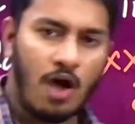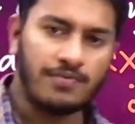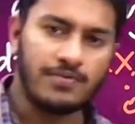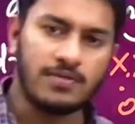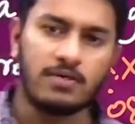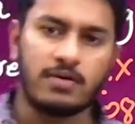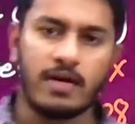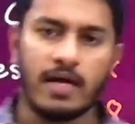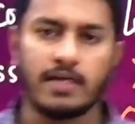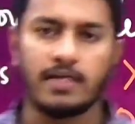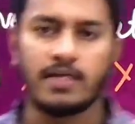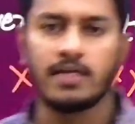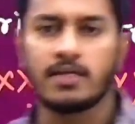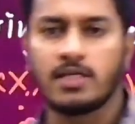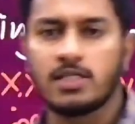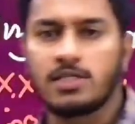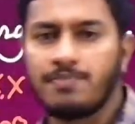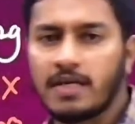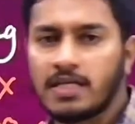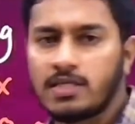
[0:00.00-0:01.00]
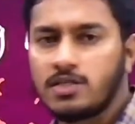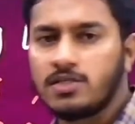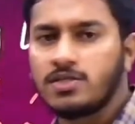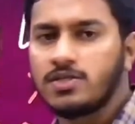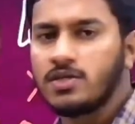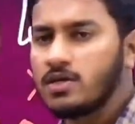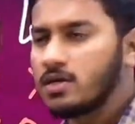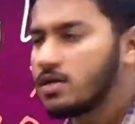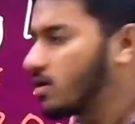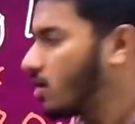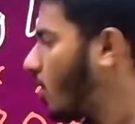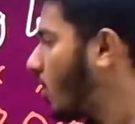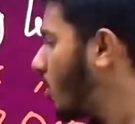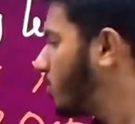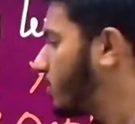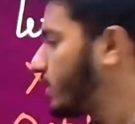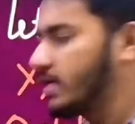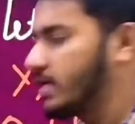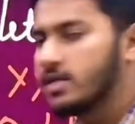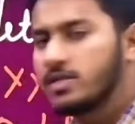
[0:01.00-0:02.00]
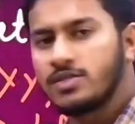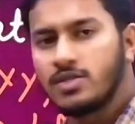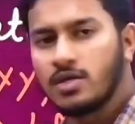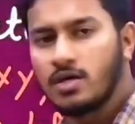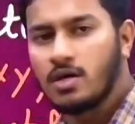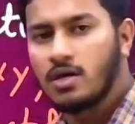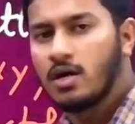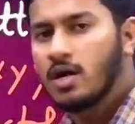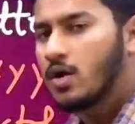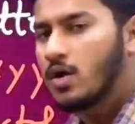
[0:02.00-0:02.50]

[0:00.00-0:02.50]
writing respected sir or dear sir, we are